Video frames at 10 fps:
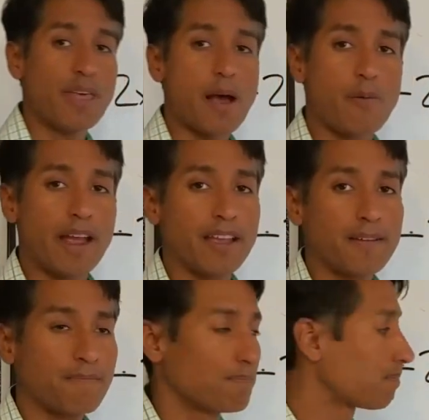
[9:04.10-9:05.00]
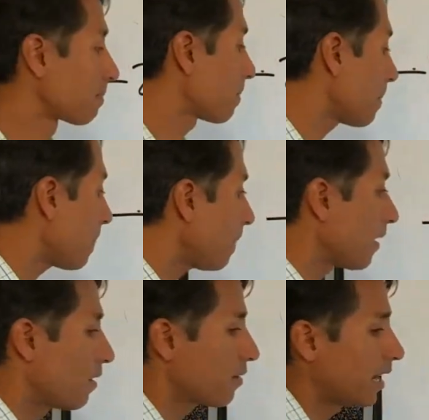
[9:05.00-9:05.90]
that way.
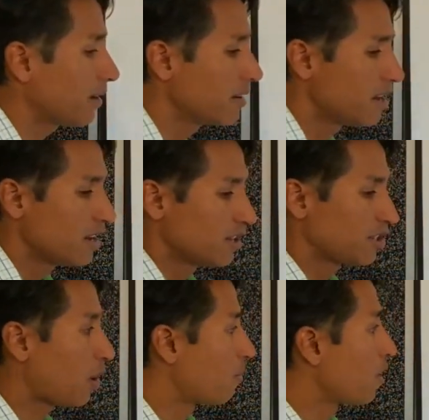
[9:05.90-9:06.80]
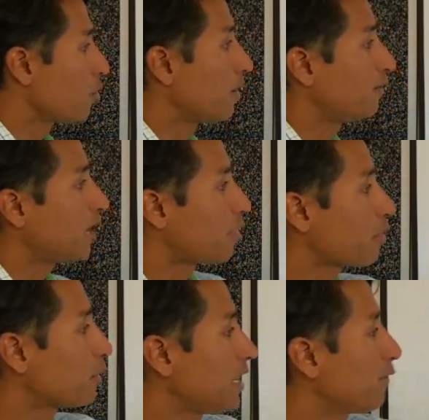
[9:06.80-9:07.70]
Okay, so we've done
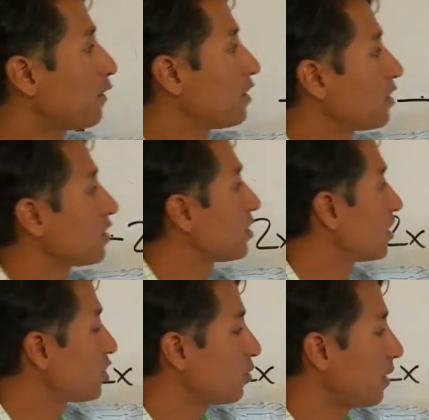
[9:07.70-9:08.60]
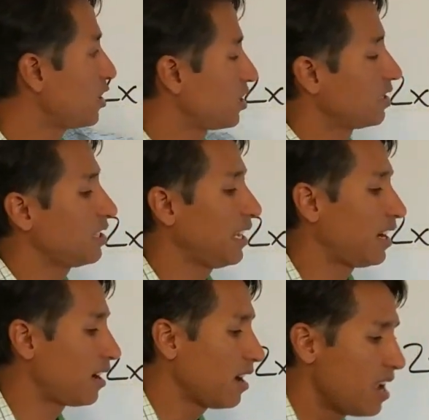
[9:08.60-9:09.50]
3 different situations
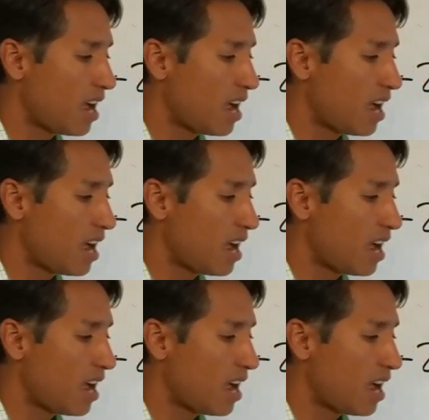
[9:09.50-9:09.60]
here.